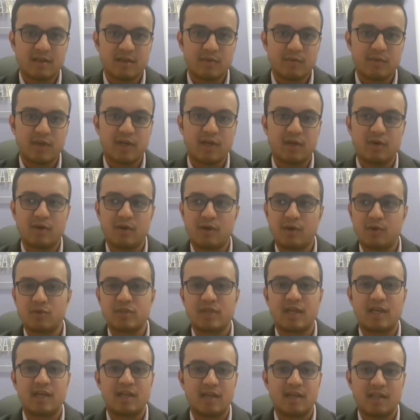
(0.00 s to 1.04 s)
We cannot use
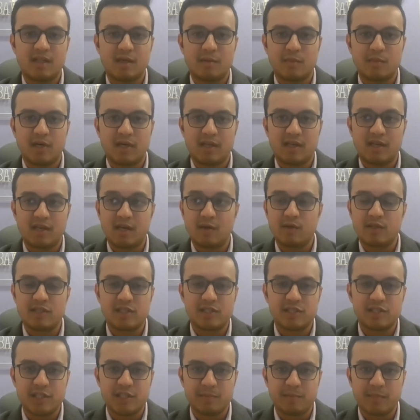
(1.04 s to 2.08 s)
any other material which
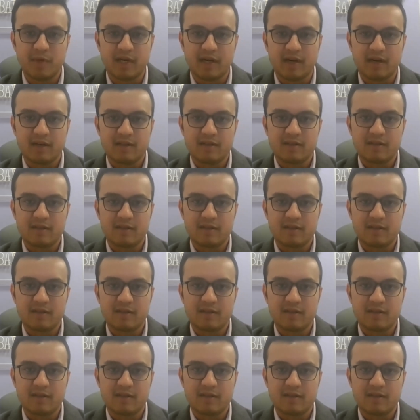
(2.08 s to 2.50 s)
is cheaper.